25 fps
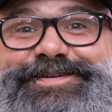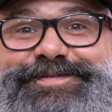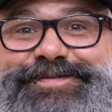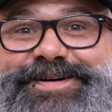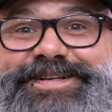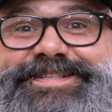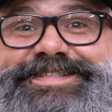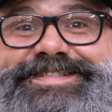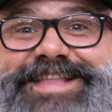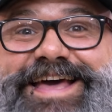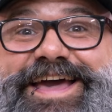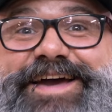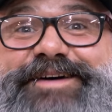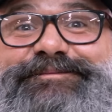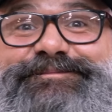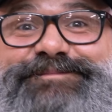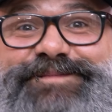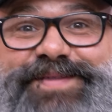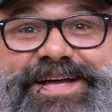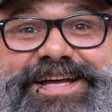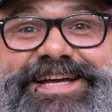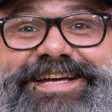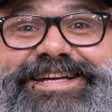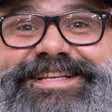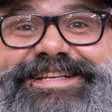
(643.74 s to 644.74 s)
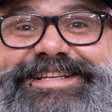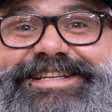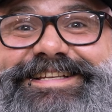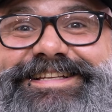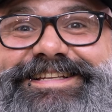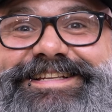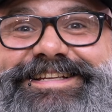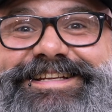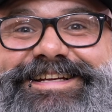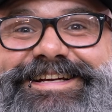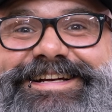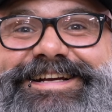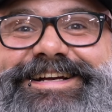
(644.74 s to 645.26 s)
Wasn't that fun?
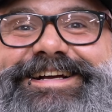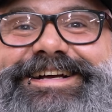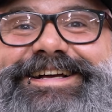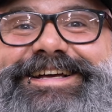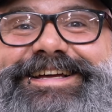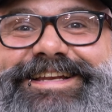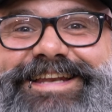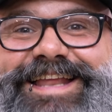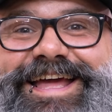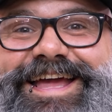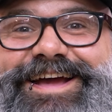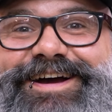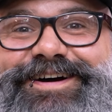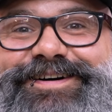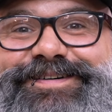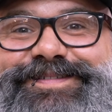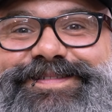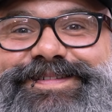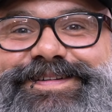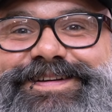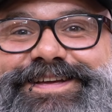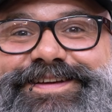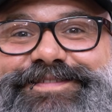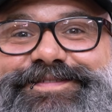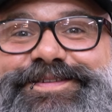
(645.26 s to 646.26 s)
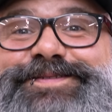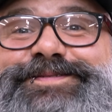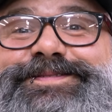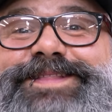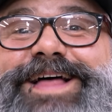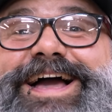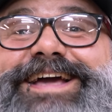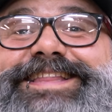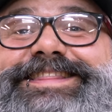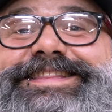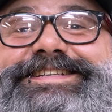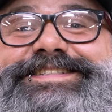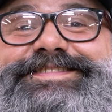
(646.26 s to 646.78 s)
Now, if you
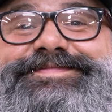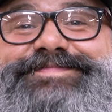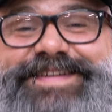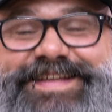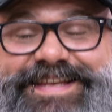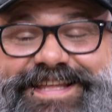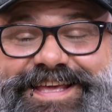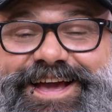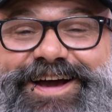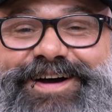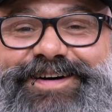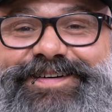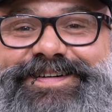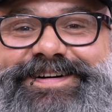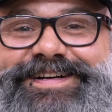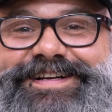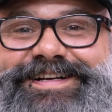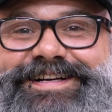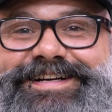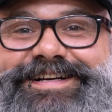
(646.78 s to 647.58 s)
like this video,